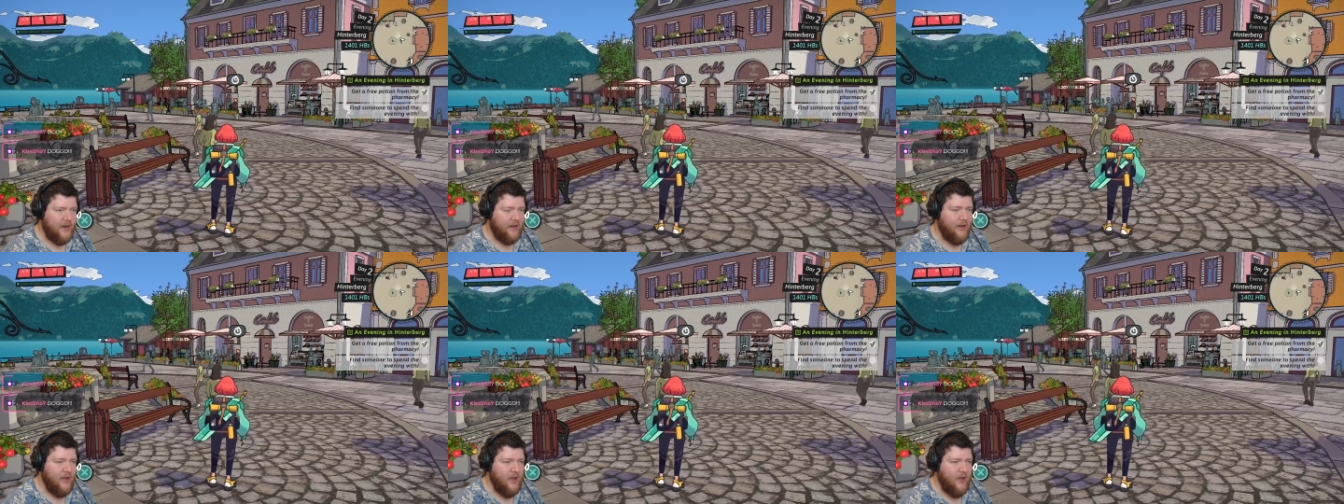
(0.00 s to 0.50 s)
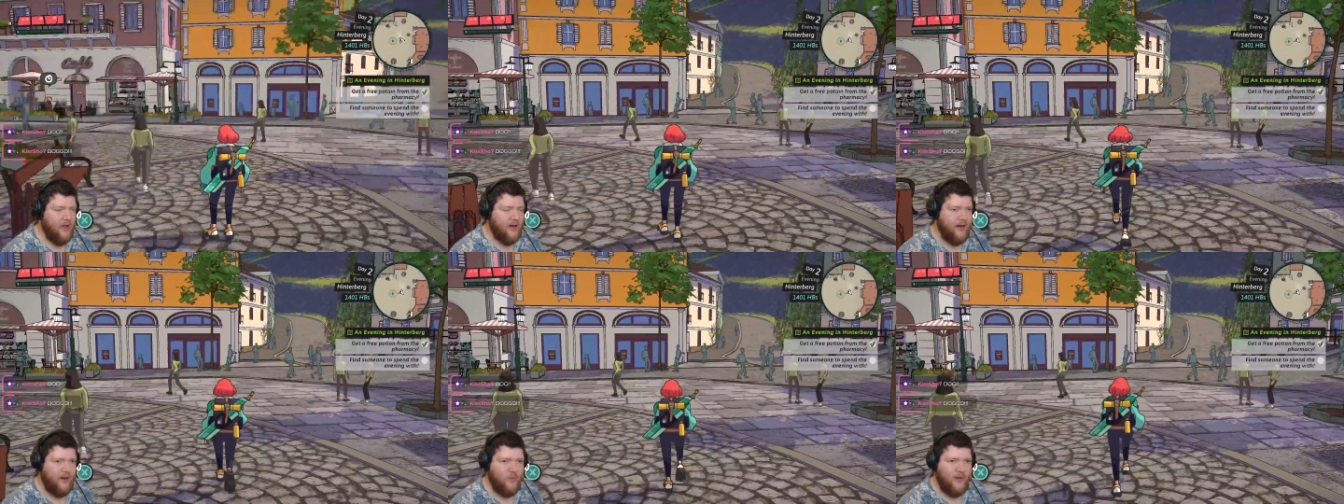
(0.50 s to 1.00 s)
Danny. All
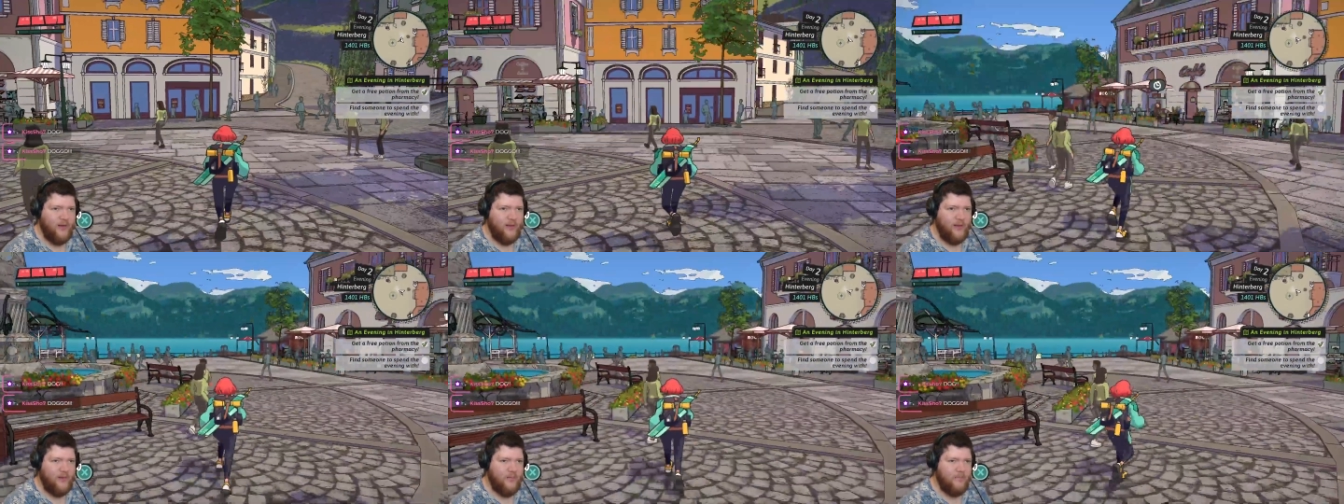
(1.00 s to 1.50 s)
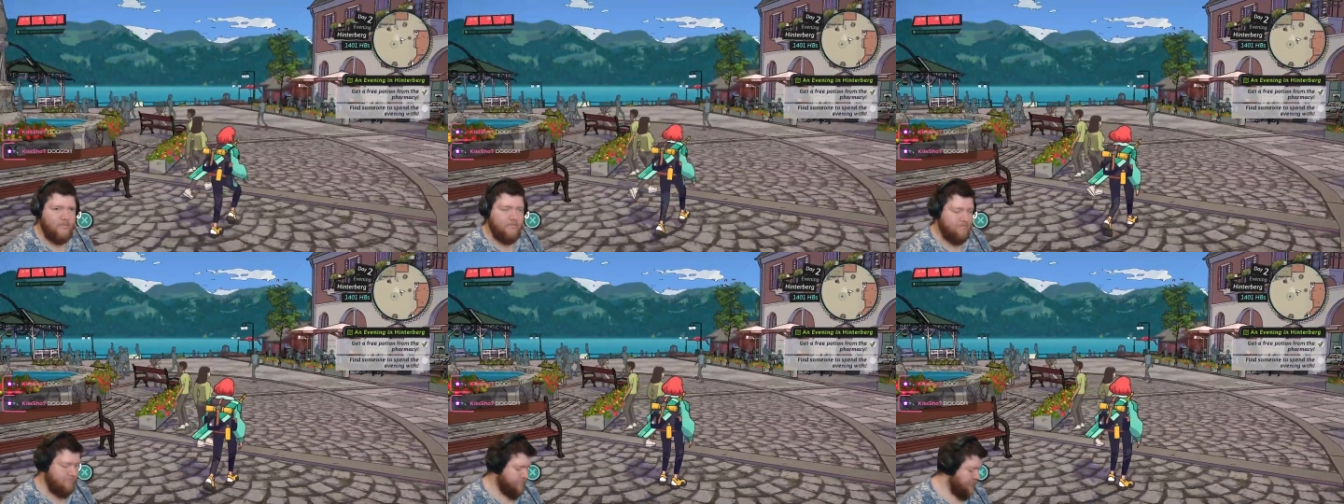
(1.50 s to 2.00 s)
right, well,
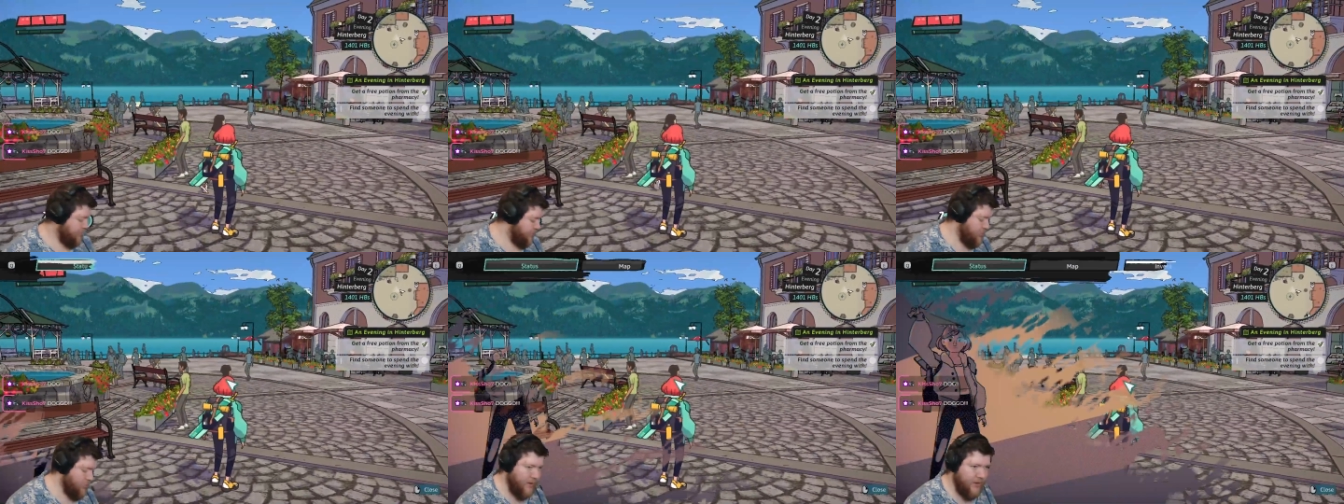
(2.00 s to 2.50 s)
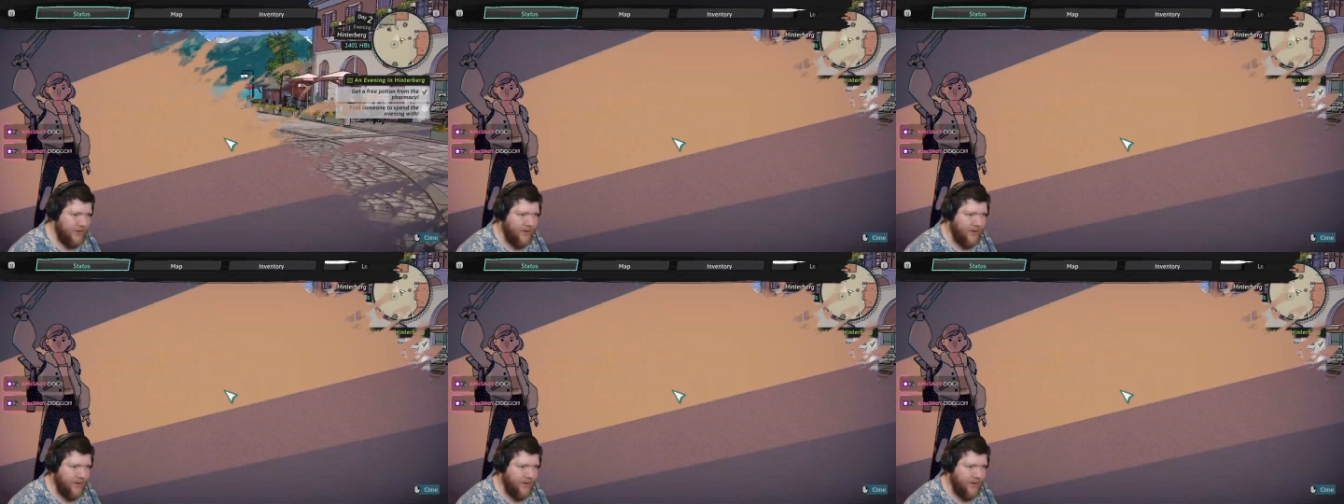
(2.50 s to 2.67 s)
um, do I